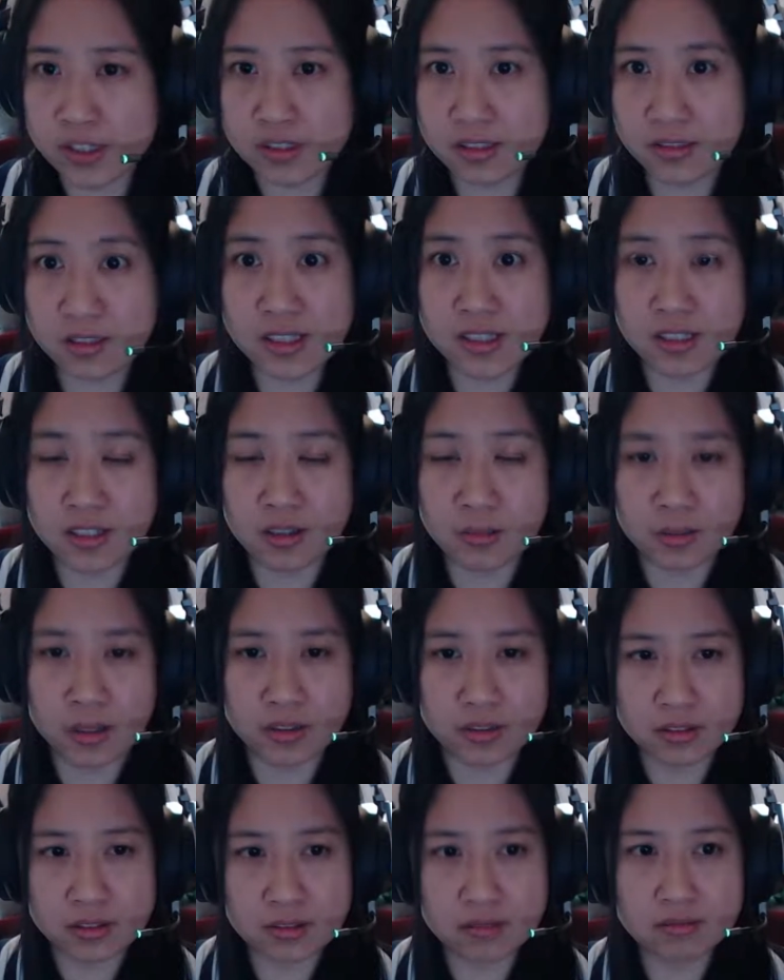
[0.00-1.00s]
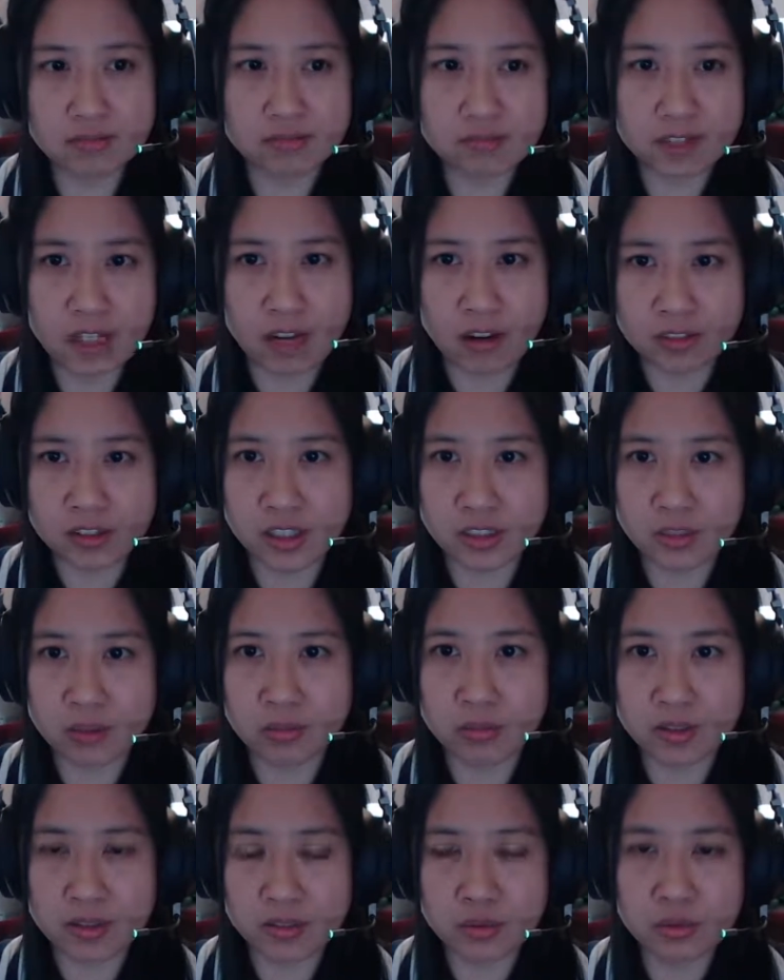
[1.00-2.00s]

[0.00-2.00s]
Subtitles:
So it's still about how Tatoeba,